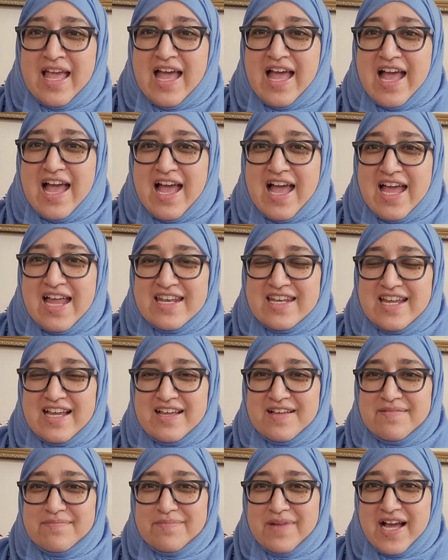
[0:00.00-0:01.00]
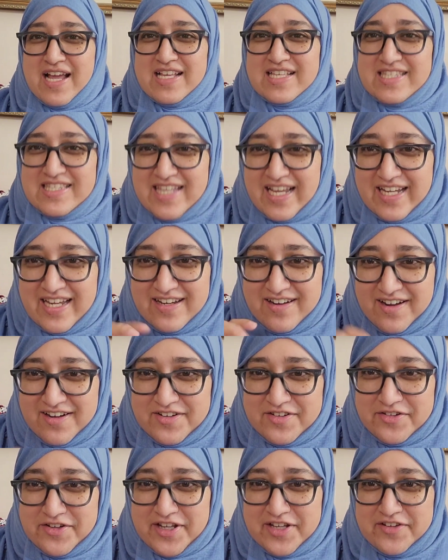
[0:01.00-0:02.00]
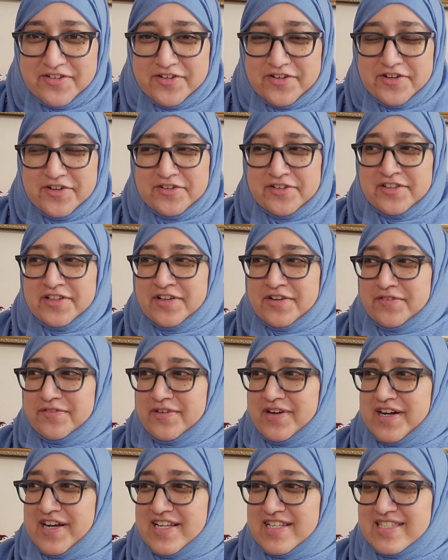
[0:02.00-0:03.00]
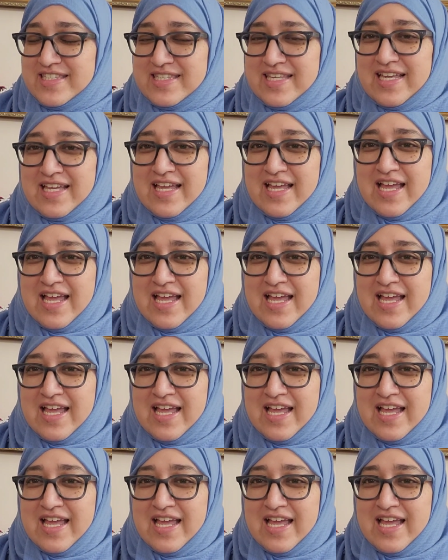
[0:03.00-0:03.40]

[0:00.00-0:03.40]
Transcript: And my second ongoing goal was